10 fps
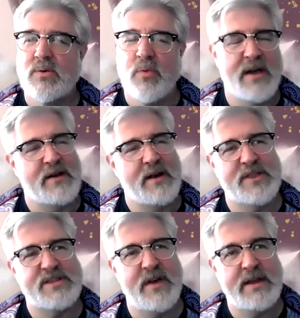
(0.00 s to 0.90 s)
why haven't i run
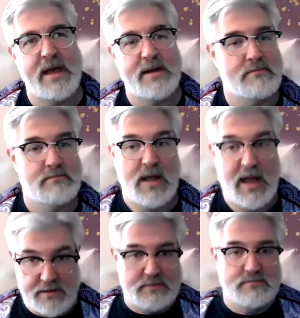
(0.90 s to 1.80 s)
this event yet
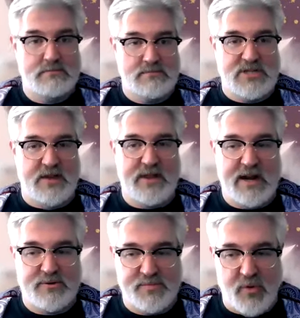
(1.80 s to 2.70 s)
and jv
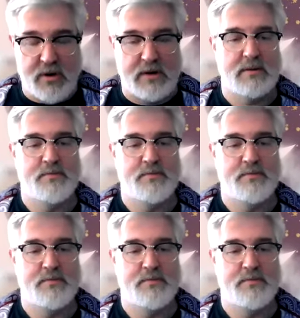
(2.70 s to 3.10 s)
connect was born